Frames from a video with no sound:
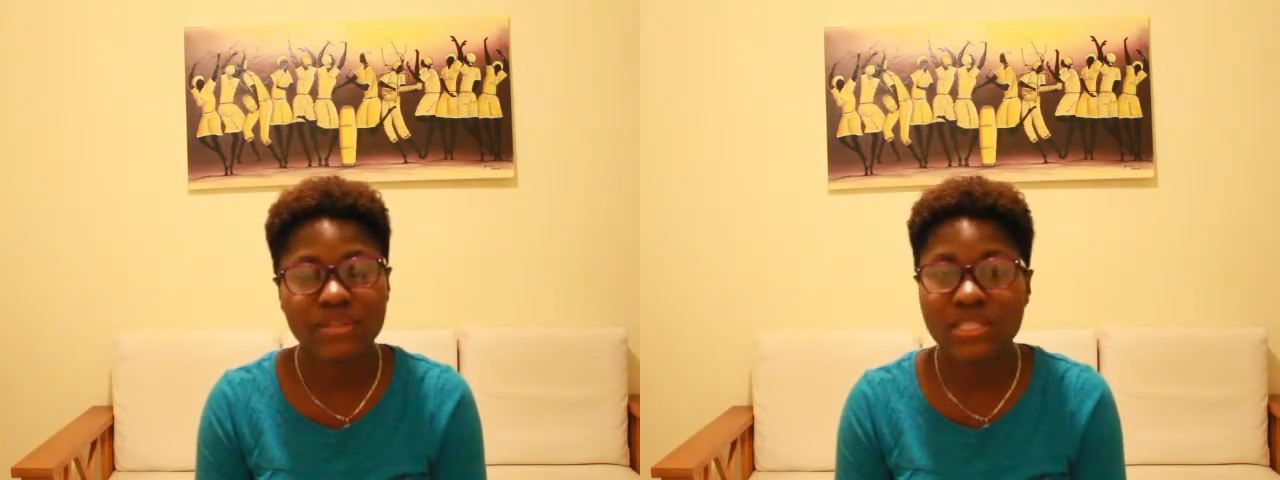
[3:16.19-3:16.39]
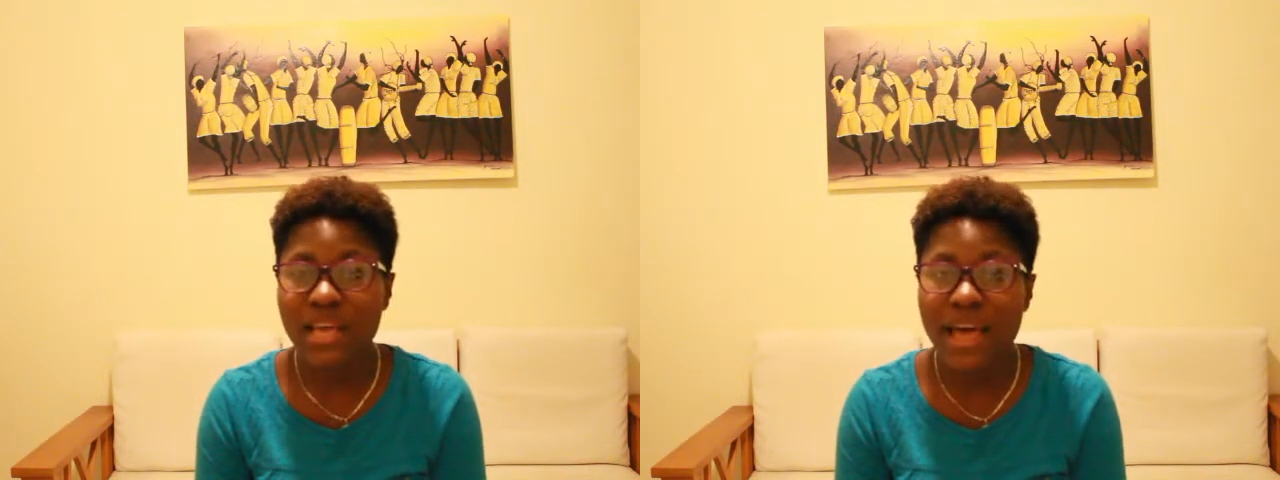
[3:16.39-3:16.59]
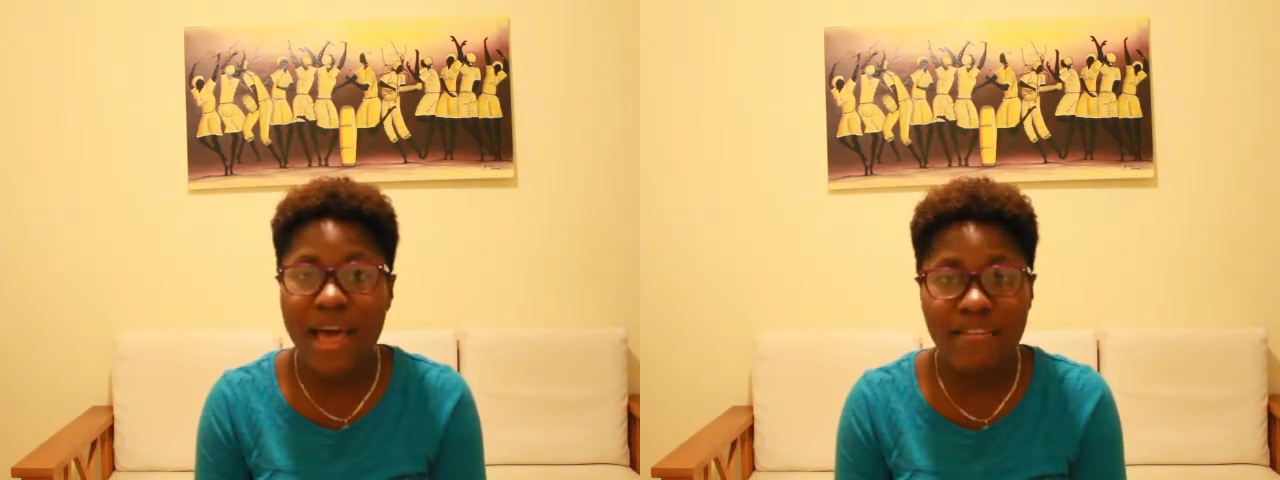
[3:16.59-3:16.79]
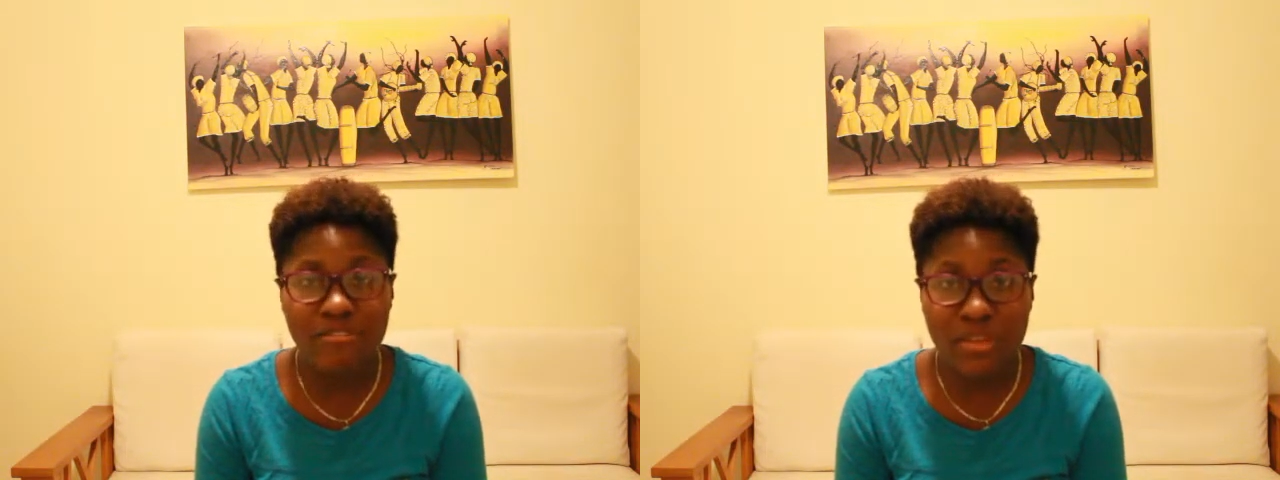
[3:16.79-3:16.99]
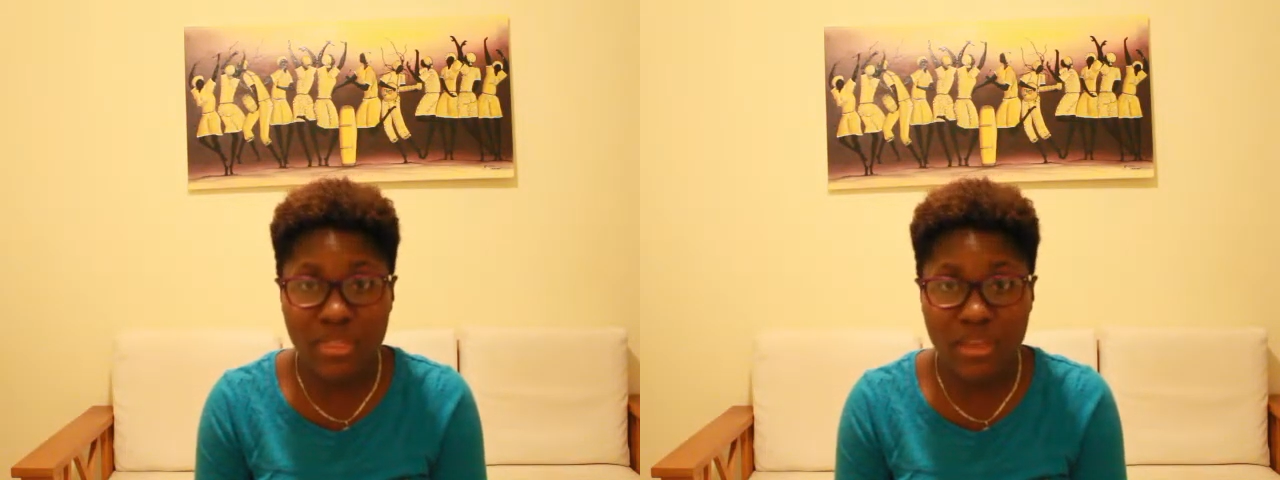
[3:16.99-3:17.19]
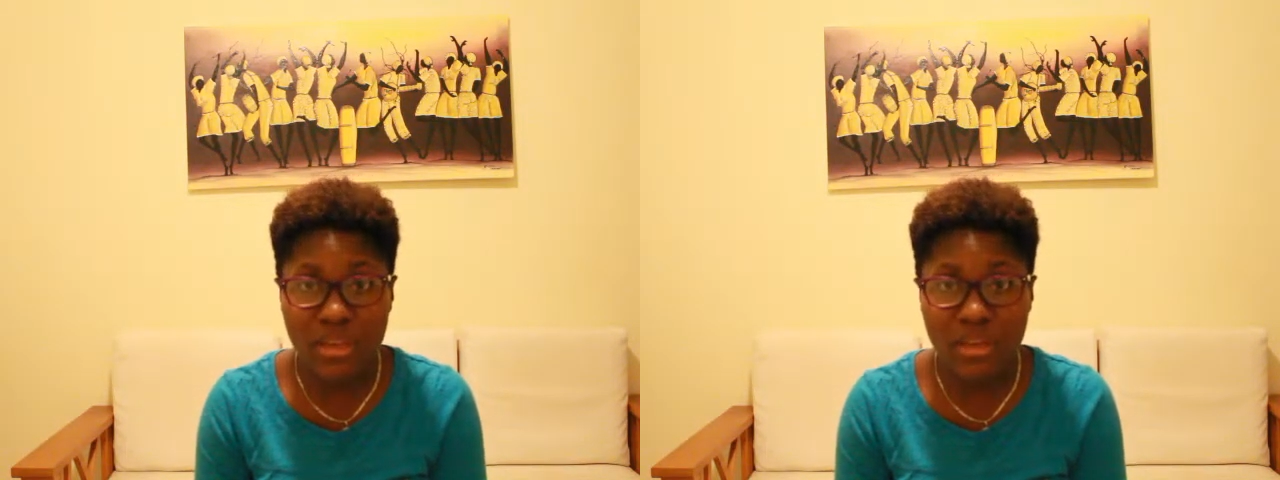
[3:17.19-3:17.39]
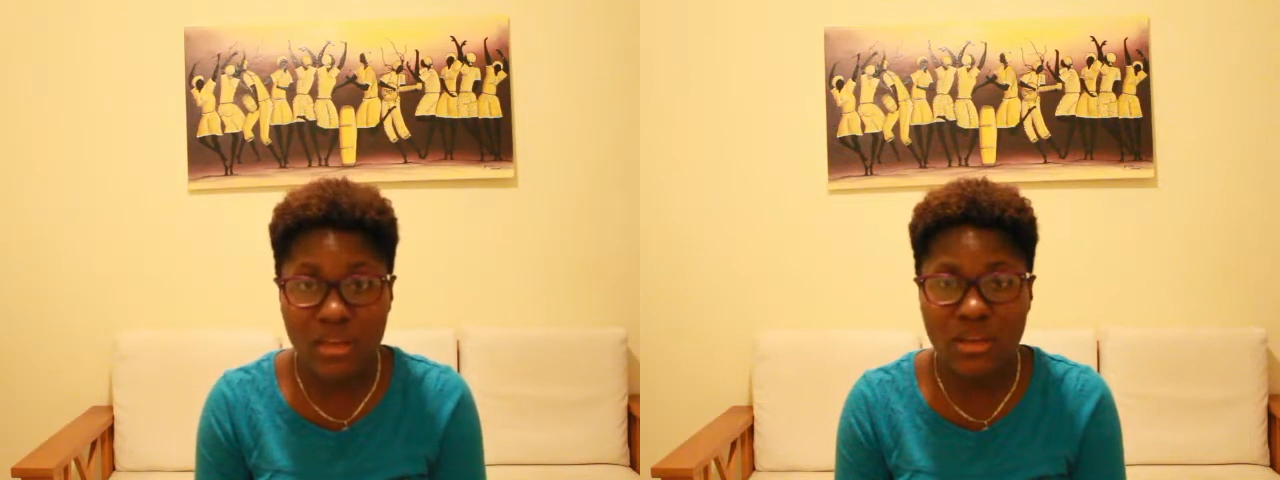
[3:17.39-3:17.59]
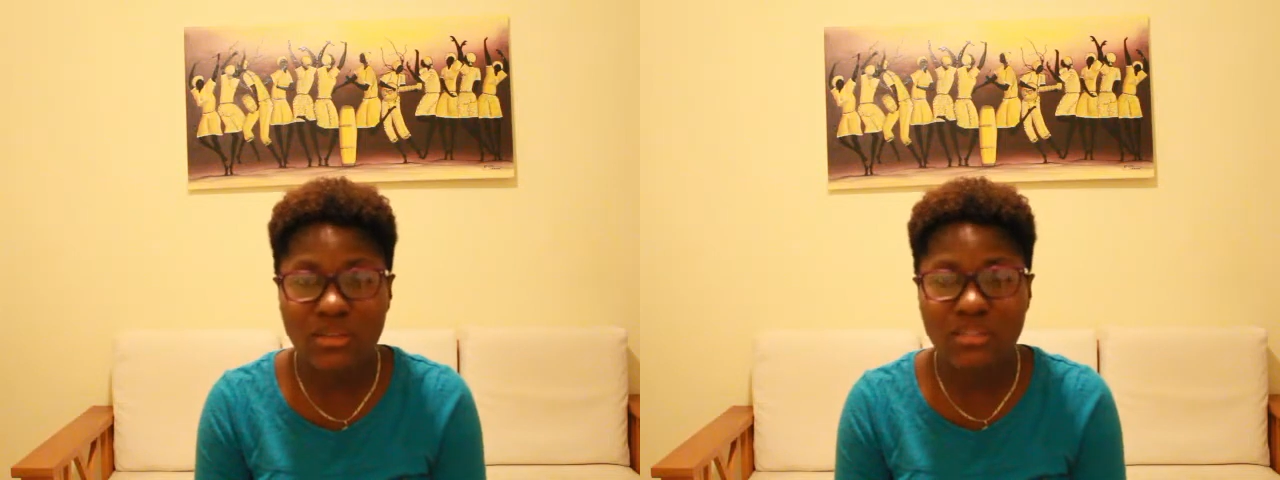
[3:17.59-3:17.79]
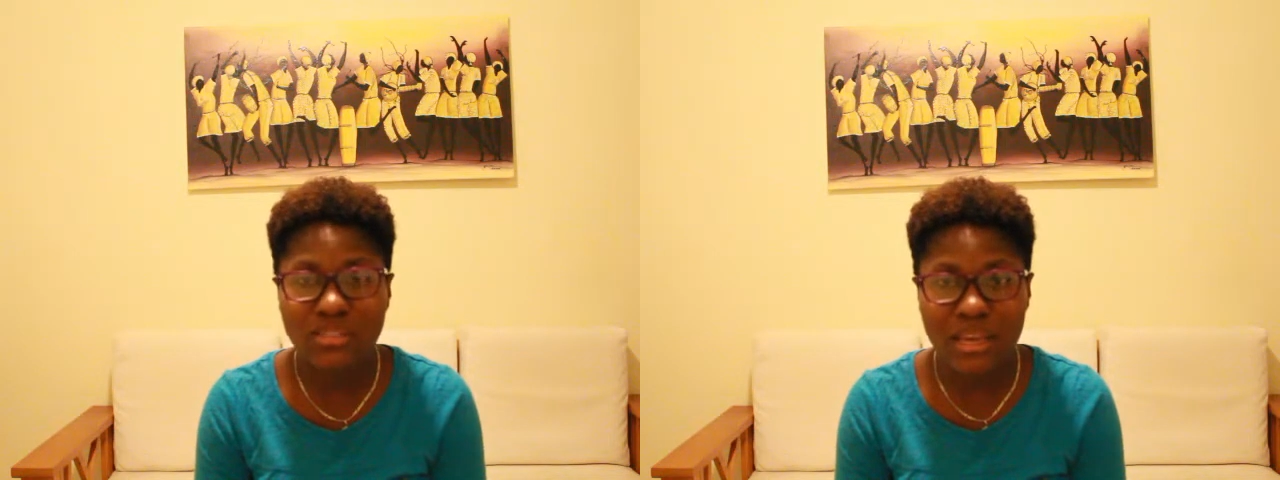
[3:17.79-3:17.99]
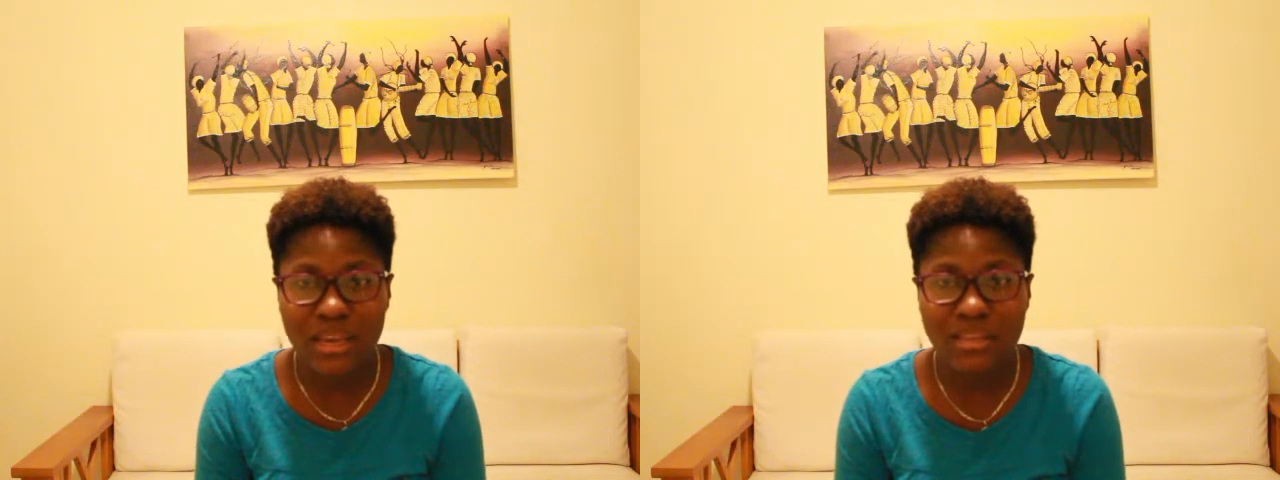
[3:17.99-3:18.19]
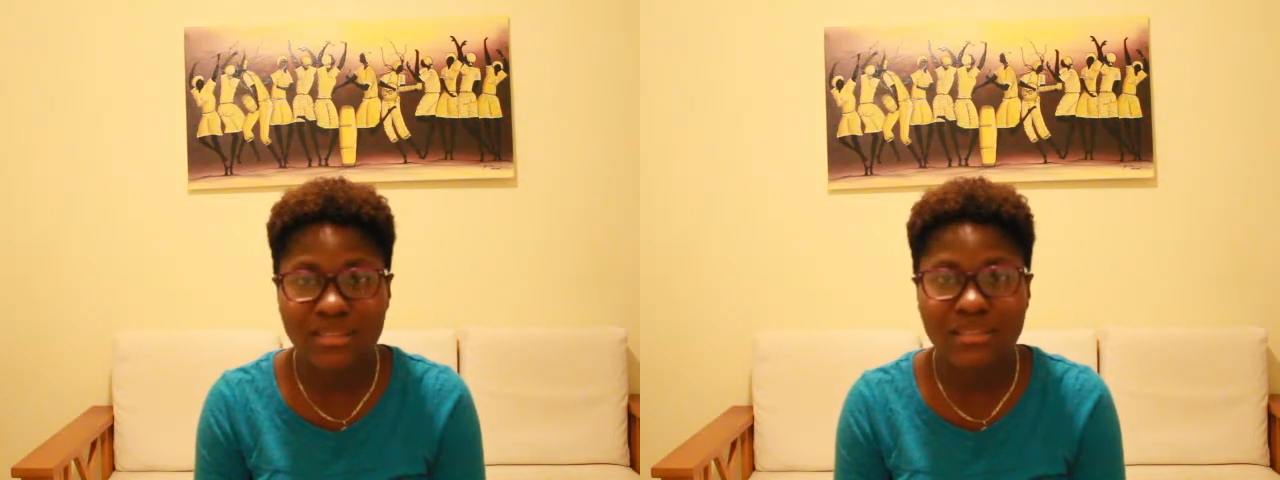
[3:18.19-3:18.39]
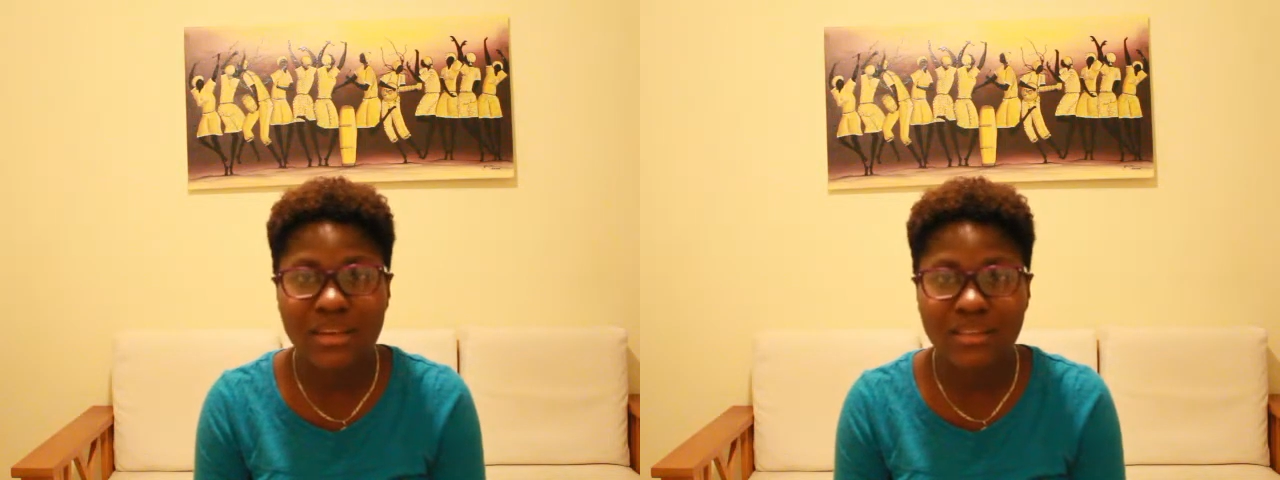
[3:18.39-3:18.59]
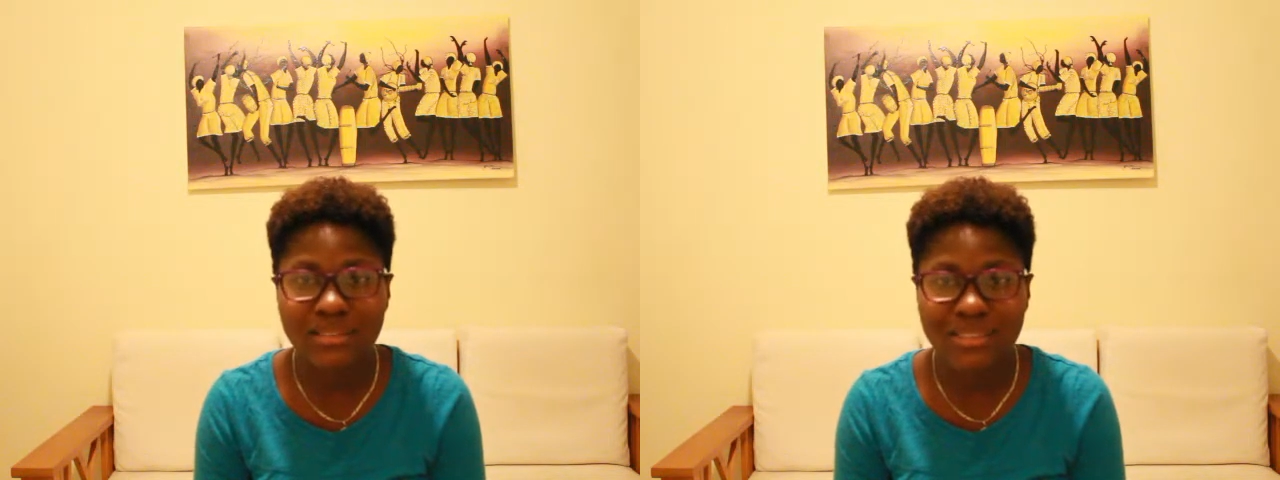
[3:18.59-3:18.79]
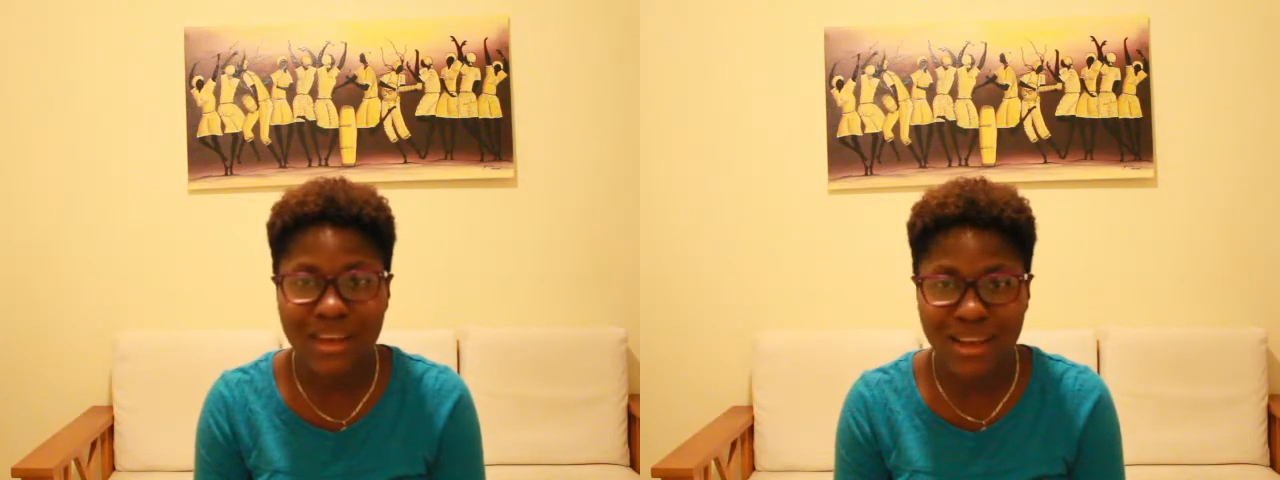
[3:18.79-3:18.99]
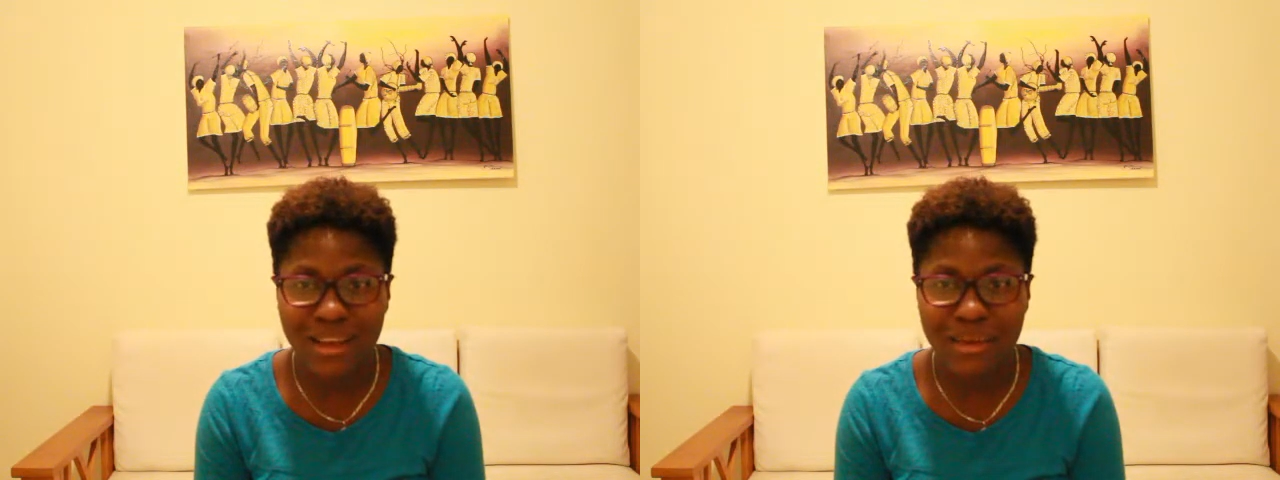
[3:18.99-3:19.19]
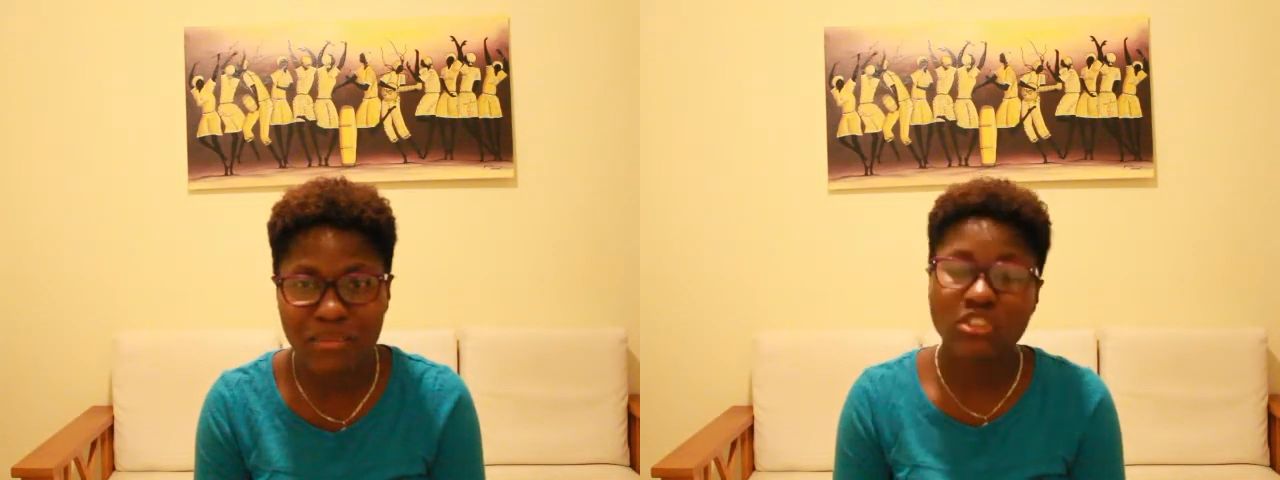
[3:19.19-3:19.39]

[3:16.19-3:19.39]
because everything takes time.